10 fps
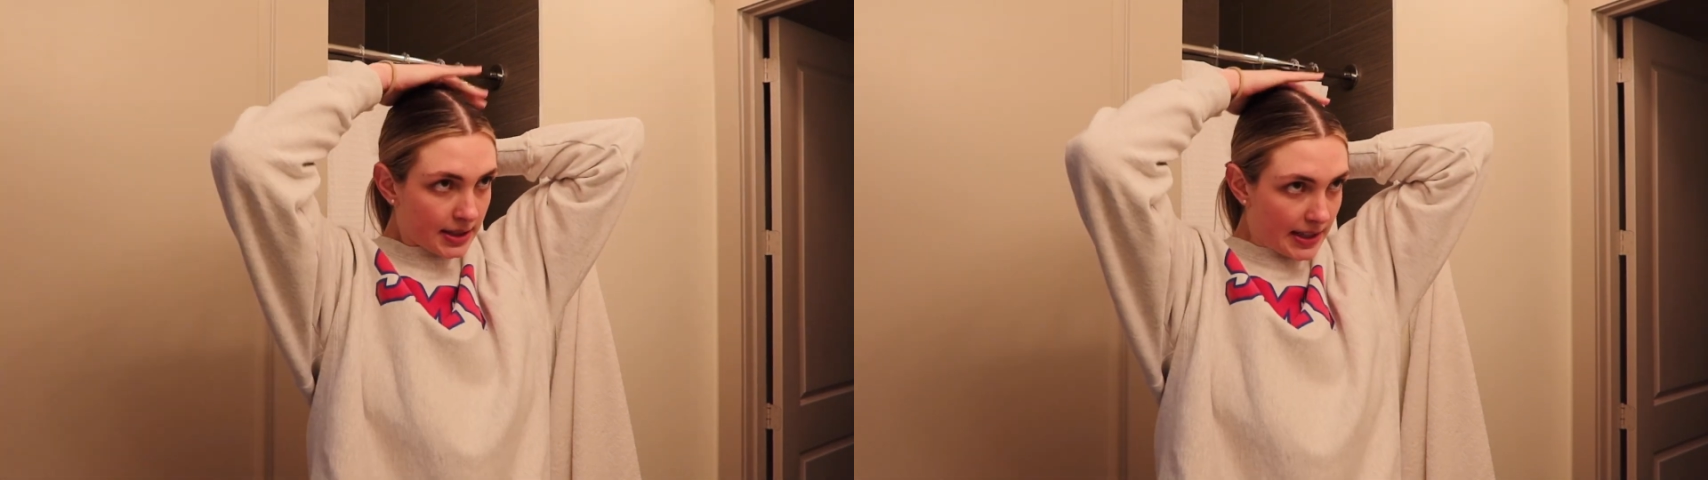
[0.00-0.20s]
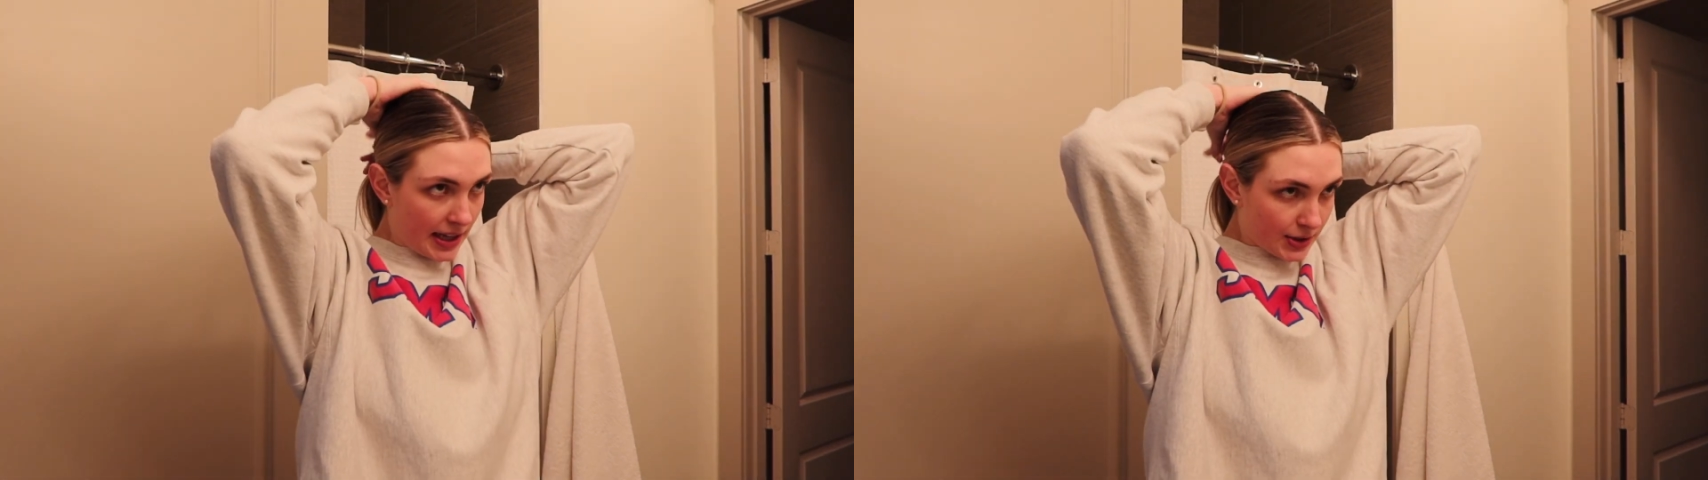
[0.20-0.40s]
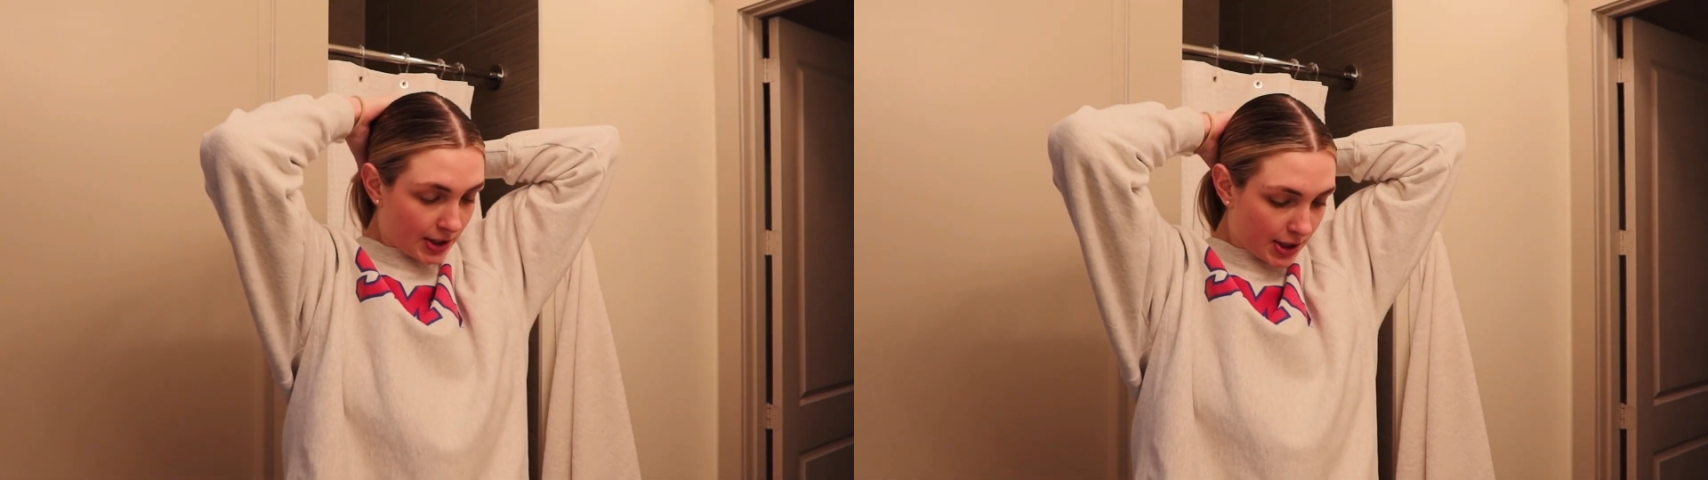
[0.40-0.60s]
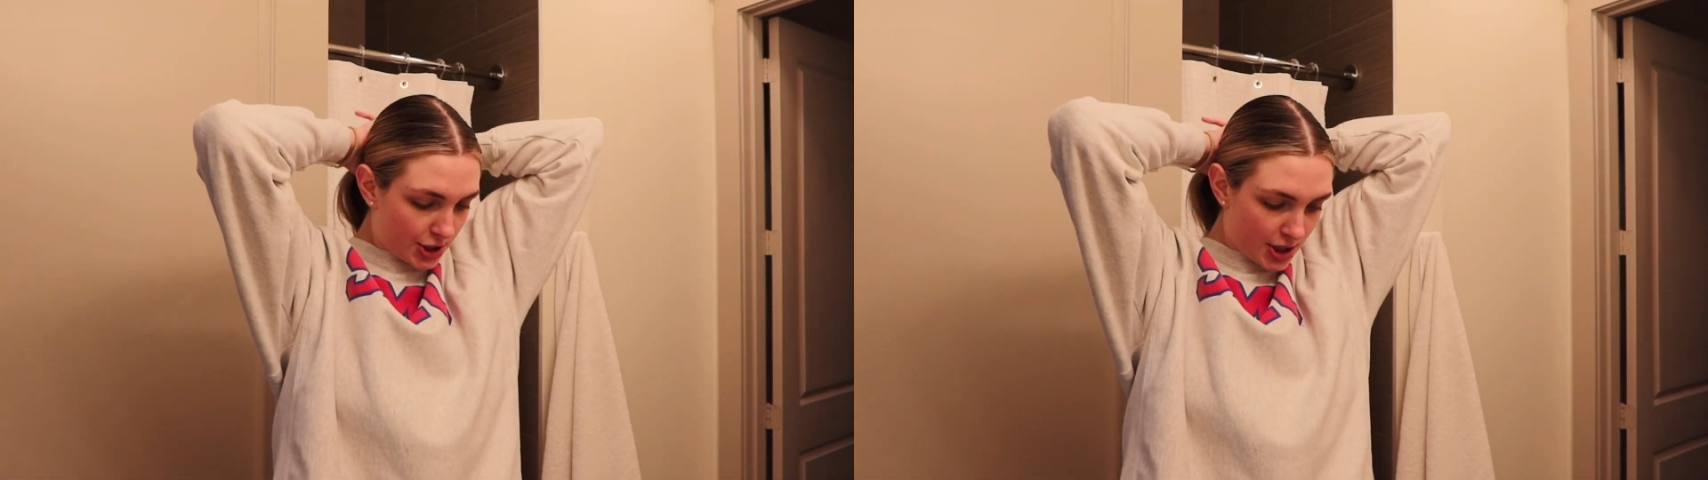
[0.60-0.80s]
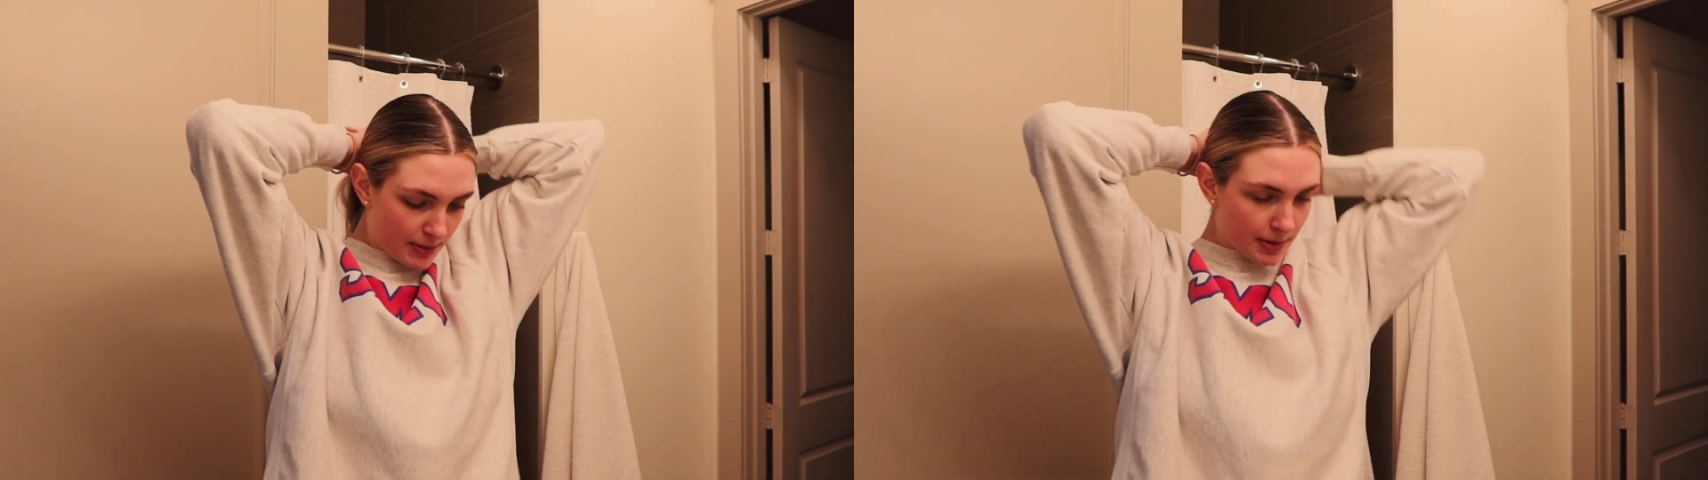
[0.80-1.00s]
down to the
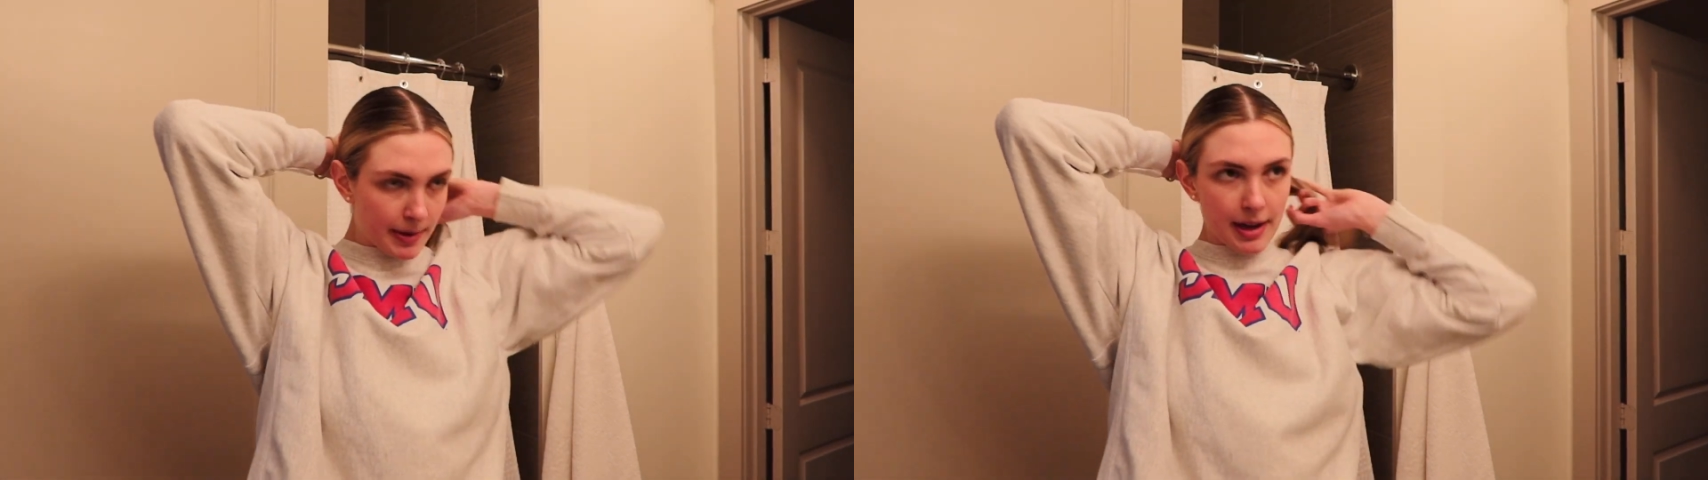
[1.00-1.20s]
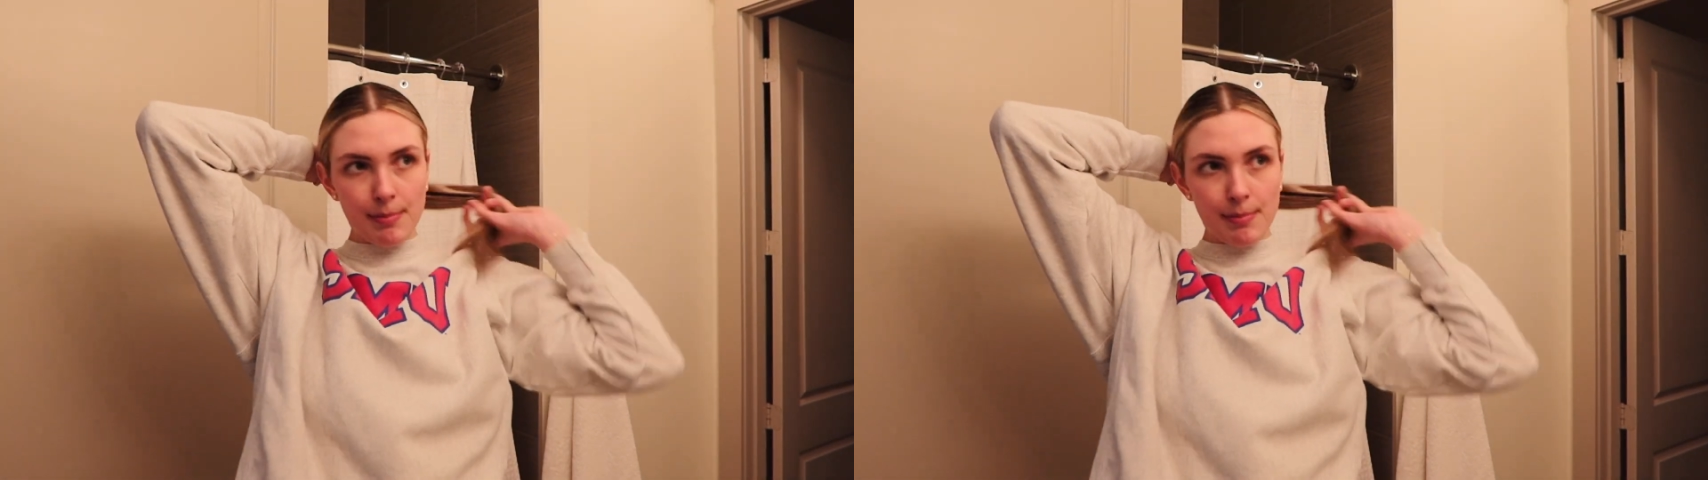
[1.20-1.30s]
gym in my